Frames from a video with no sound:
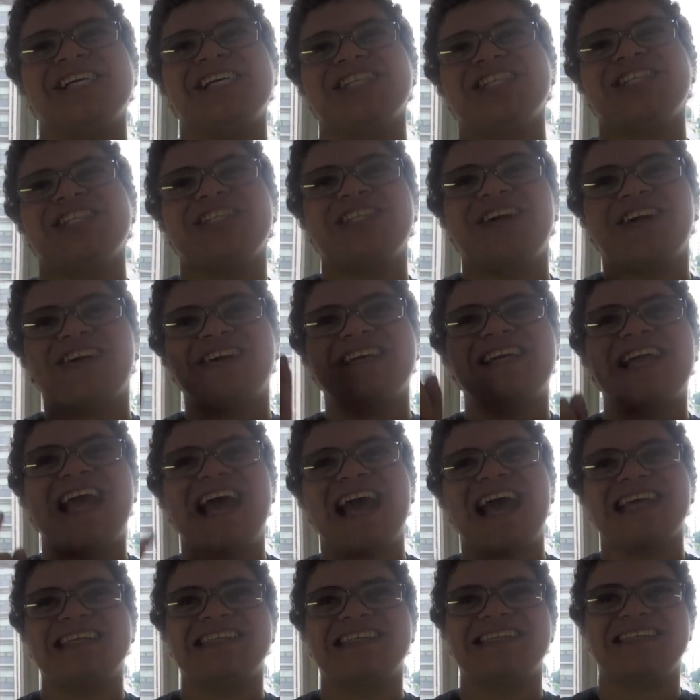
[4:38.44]

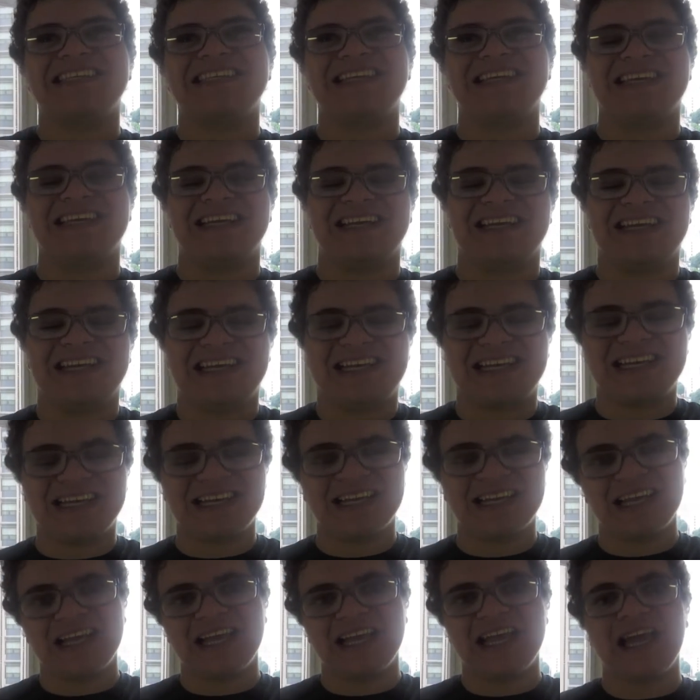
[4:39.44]
Sarcastic.
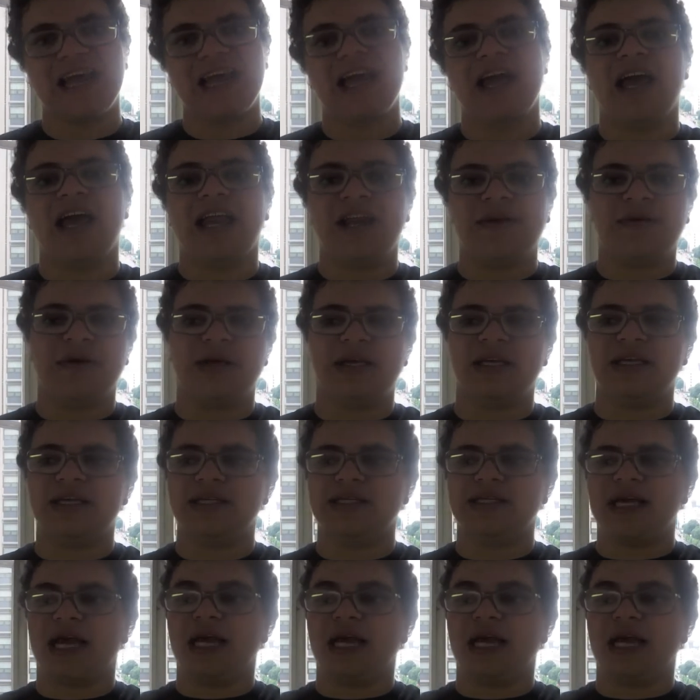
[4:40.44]
Anyways,